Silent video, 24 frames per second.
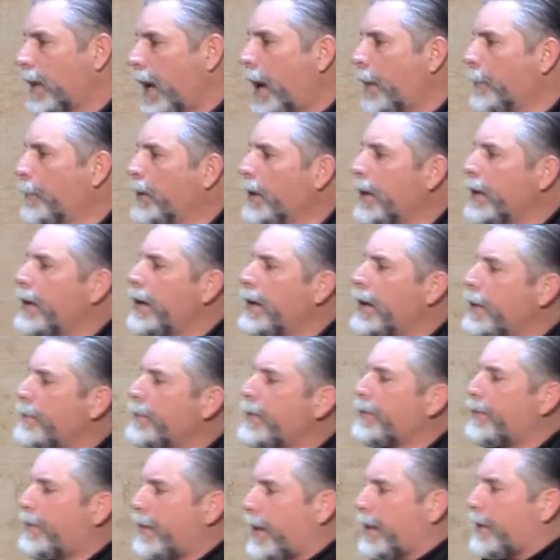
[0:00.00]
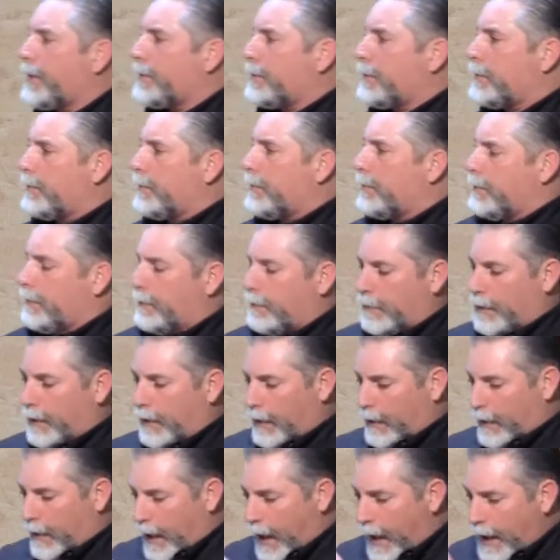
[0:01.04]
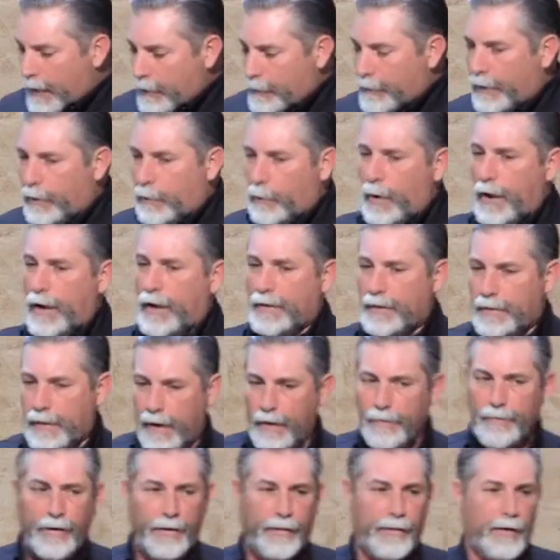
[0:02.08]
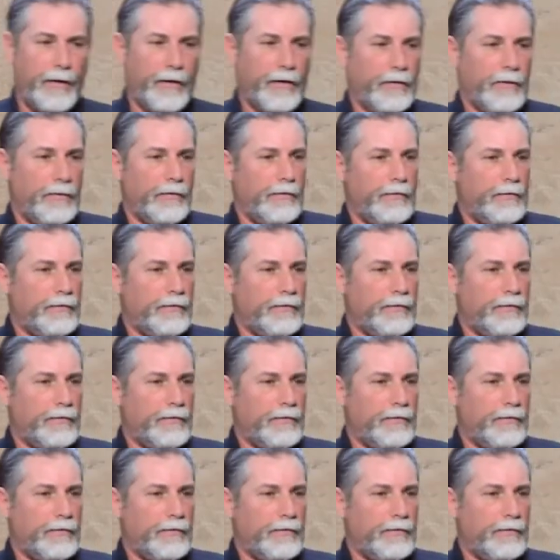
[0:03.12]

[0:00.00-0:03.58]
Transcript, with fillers: I related everything in an angry way to everything.